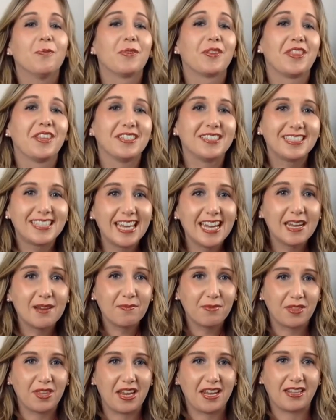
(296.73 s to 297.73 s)
with the
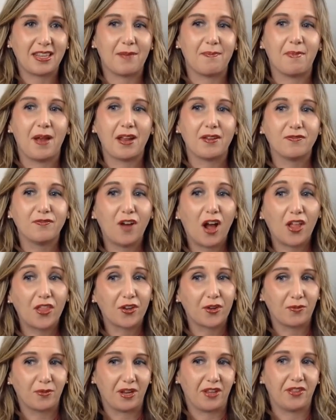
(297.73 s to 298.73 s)
same thing that my
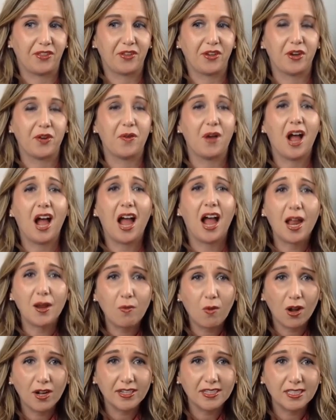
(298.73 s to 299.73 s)
father went through.
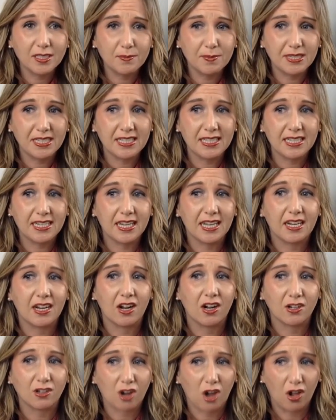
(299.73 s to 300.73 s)
I wanted to be an
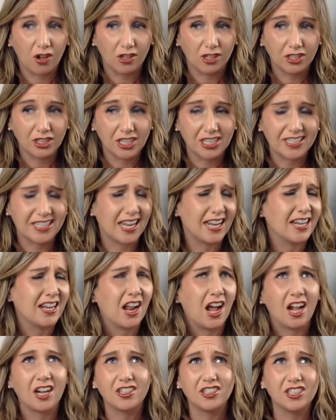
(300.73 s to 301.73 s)
oncologist and
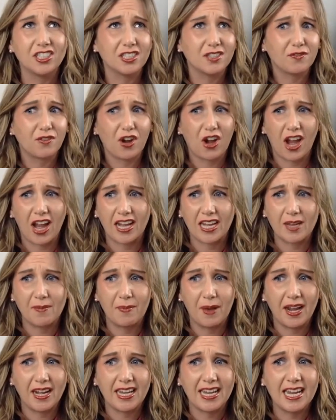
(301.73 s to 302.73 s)
not just for
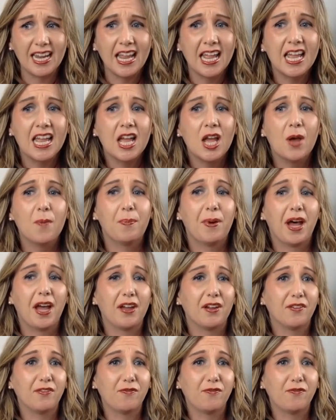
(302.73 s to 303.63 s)
anybody, but